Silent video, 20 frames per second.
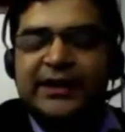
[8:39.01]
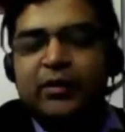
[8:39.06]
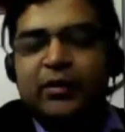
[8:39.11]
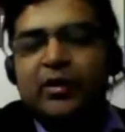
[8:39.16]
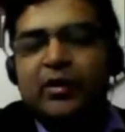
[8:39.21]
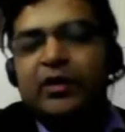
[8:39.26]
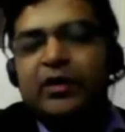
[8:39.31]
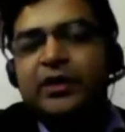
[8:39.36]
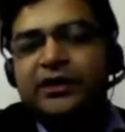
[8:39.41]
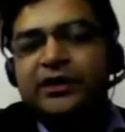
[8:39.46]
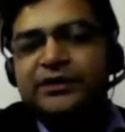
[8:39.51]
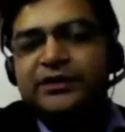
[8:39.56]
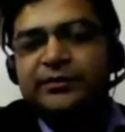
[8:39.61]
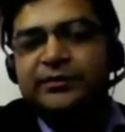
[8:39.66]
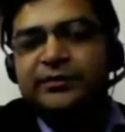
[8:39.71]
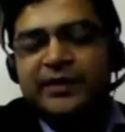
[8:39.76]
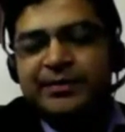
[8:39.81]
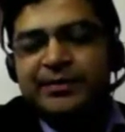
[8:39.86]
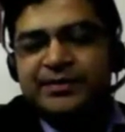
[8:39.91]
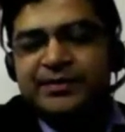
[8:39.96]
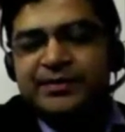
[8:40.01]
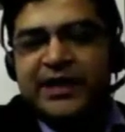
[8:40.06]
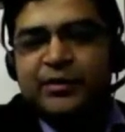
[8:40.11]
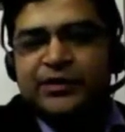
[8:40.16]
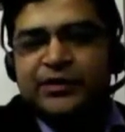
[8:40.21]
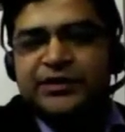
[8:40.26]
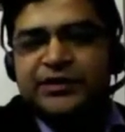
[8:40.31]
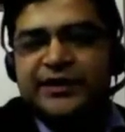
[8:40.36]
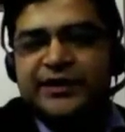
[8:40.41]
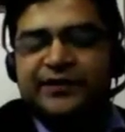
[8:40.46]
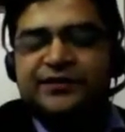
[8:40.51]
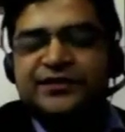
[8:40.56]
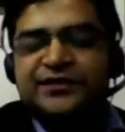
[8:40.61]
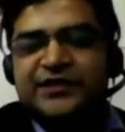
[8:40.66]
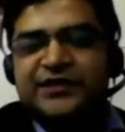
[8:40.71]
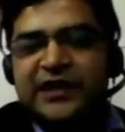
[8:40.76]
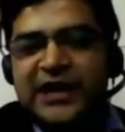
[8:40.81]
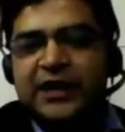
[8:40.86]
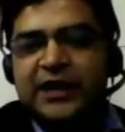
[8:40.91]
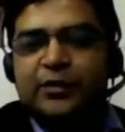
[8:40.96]
that I want a website which
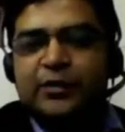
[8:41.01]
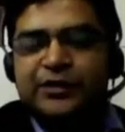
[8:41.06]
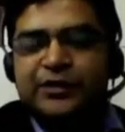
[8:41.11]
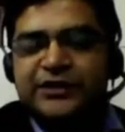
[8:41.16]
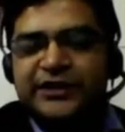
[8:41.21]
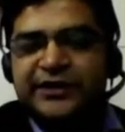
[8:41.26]
gives chat,